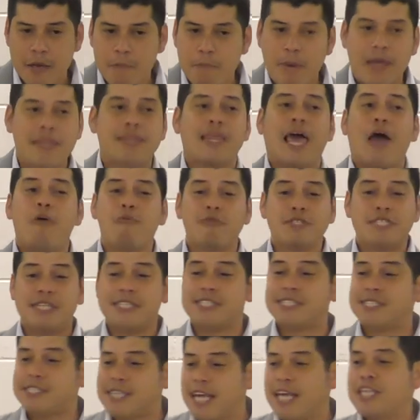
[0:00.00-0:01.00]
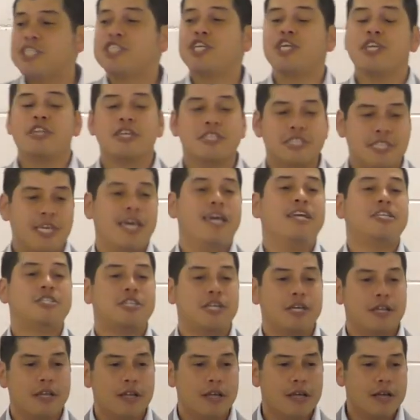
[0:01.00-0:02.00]
but that was essentially the
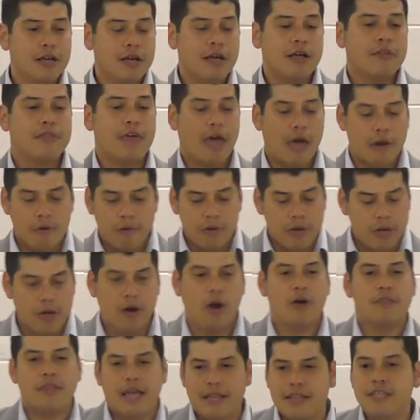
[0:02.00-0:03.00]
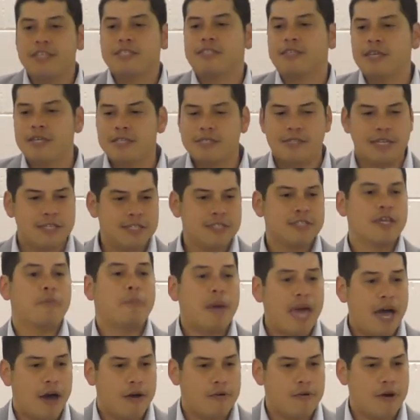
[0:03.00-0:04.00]
teaching that, you know, that this, this, this is
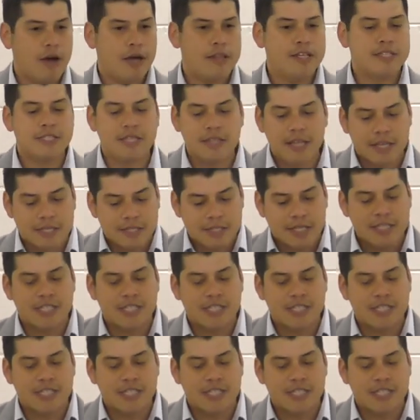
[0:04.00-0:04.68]
about, right? This is the, the